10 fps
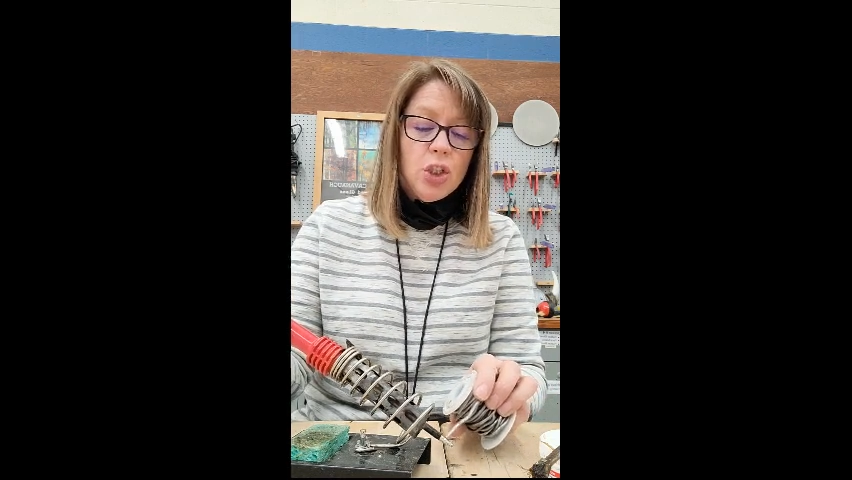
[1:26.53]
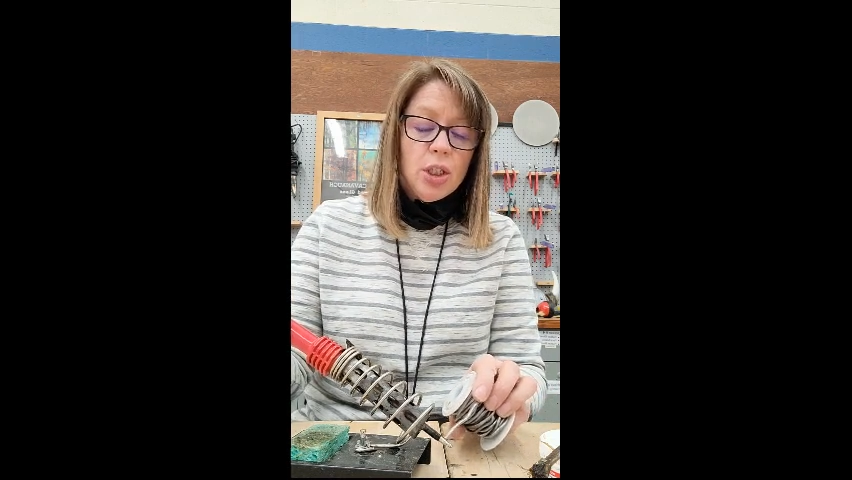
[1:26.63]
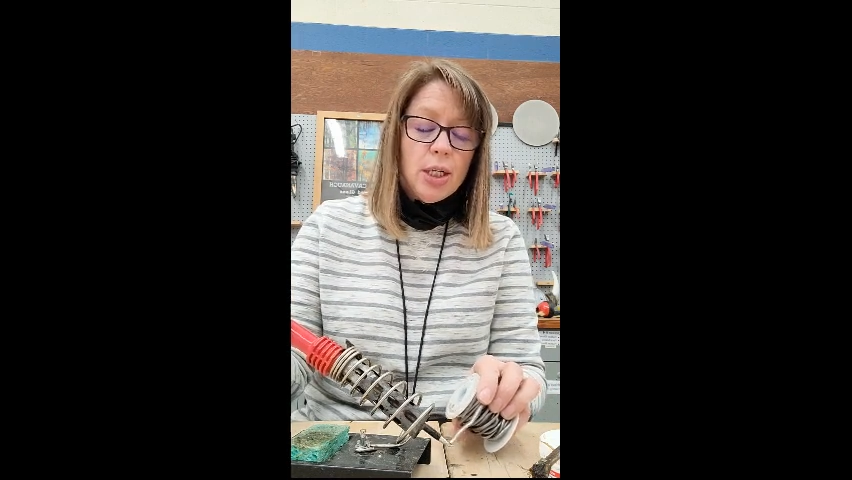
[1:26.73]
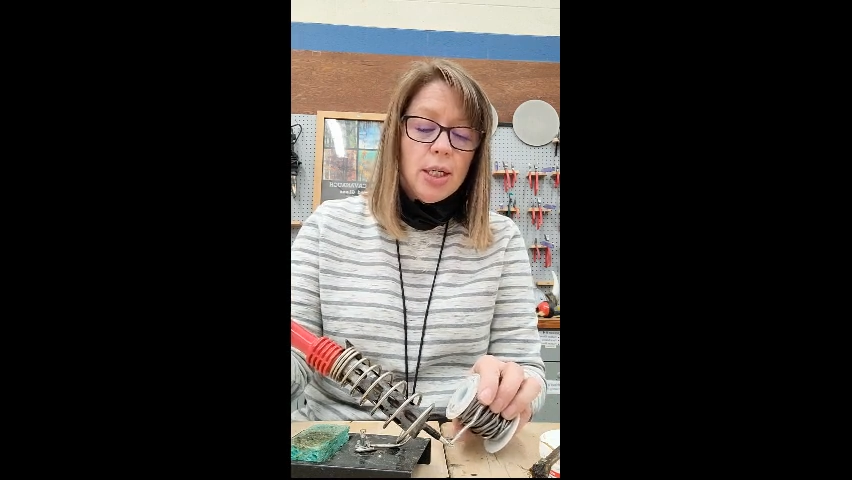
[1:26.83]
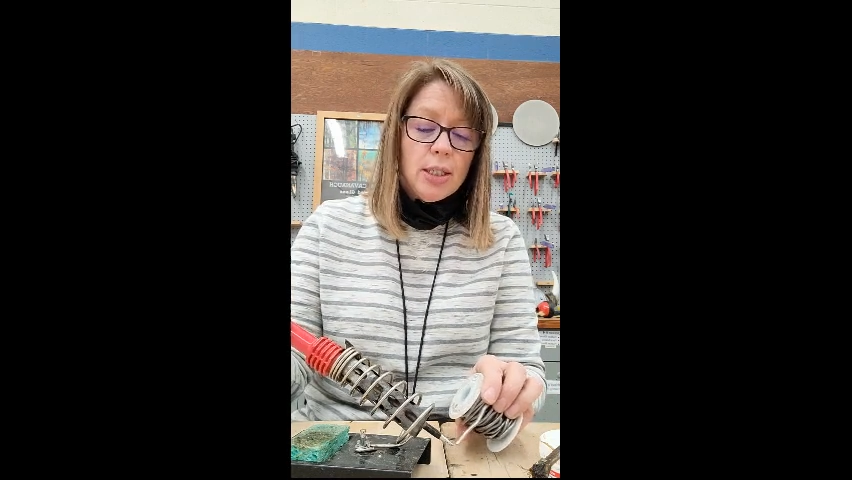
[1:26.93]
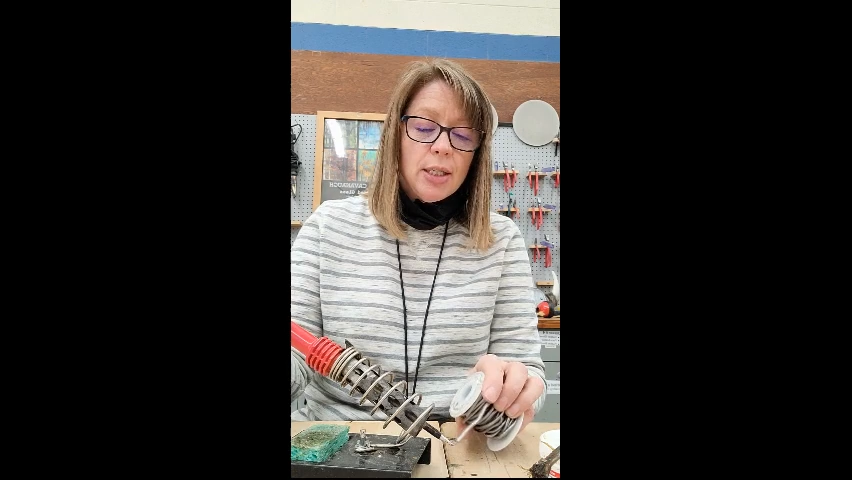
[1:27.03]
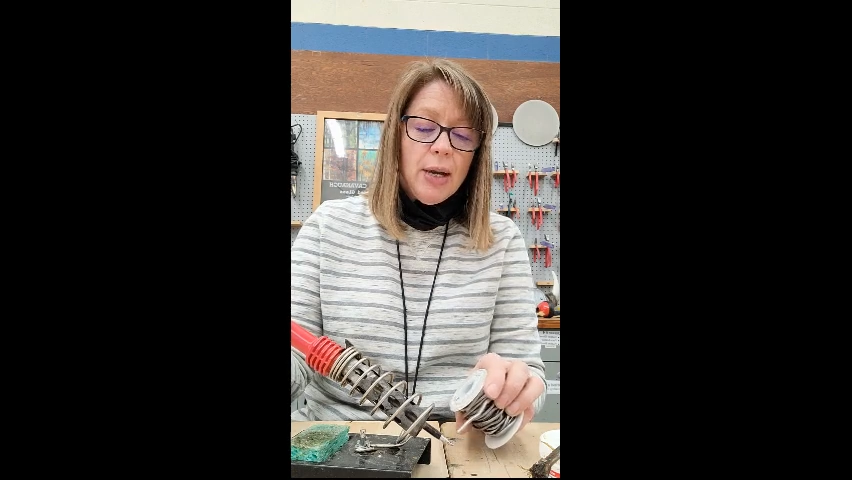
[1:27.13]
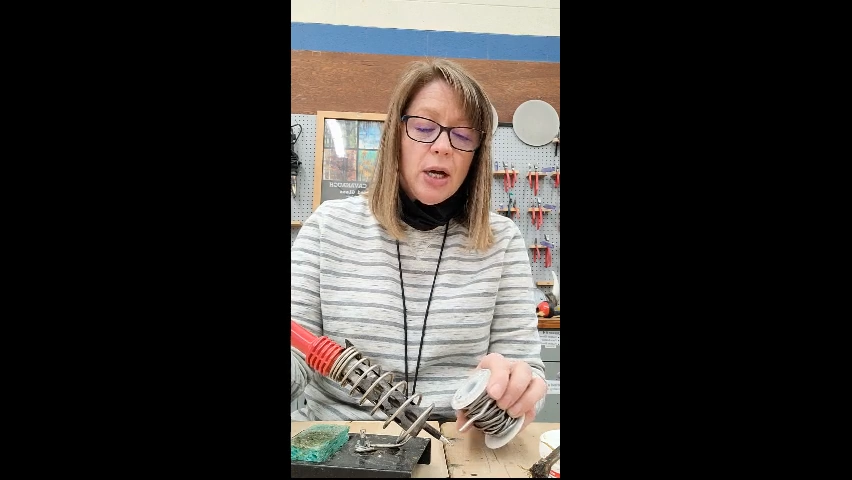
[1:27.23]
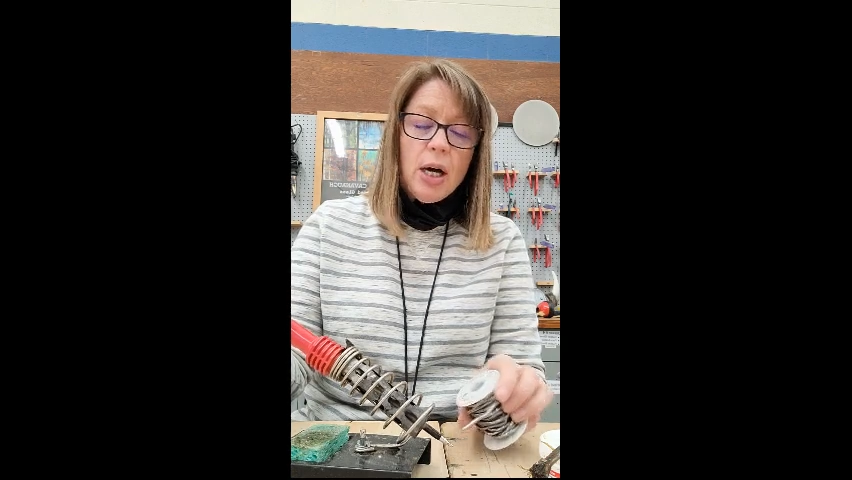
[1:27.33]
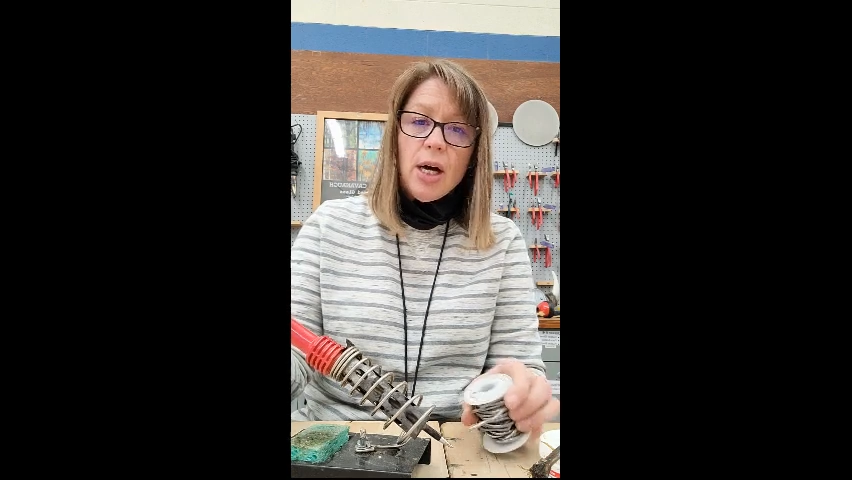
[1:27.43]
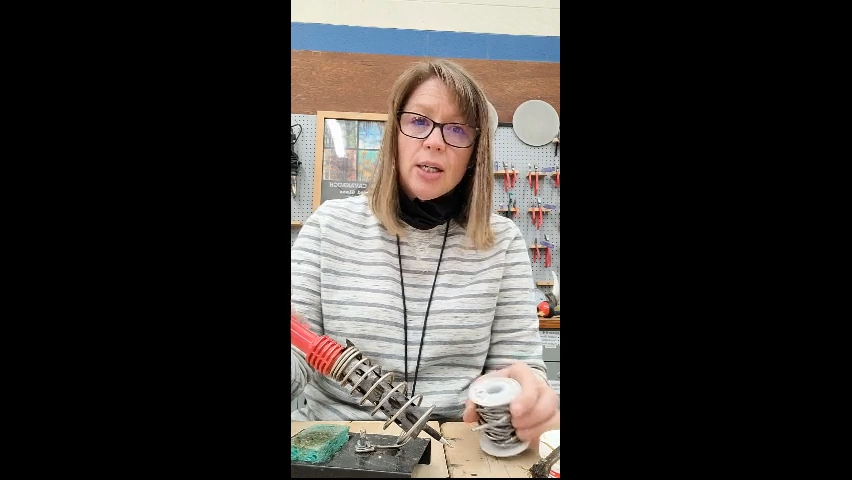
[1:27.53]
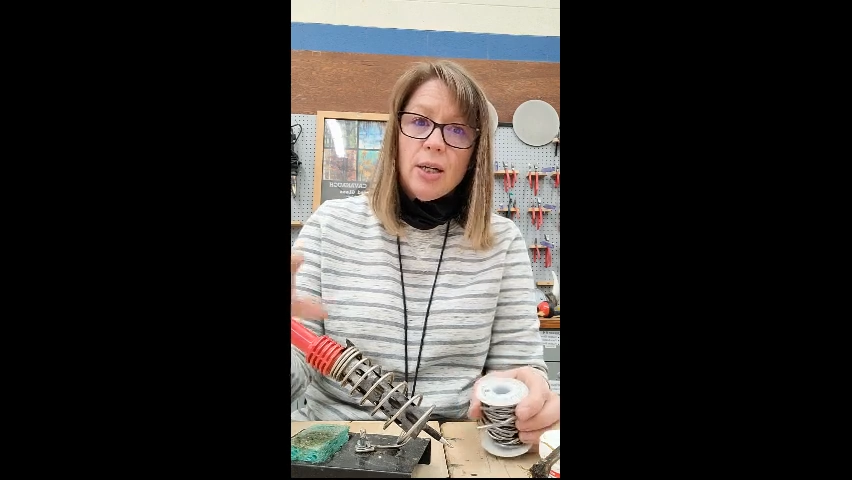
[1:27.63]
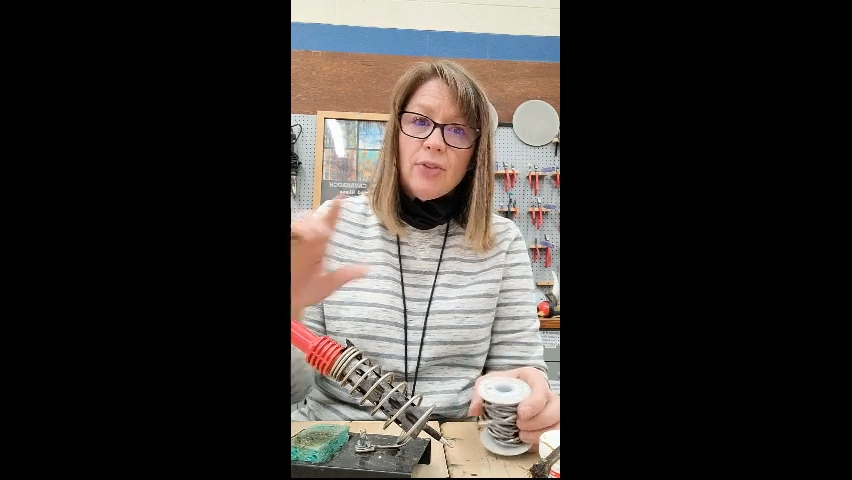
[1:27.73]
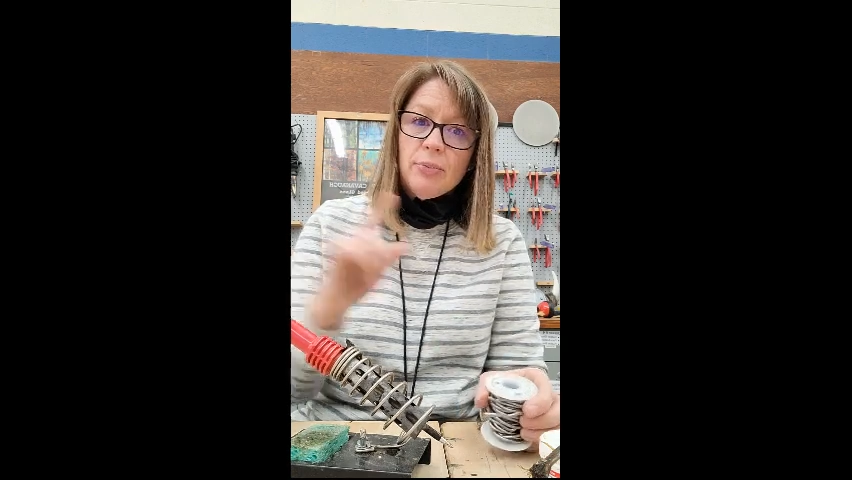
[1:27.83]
just about hot enough.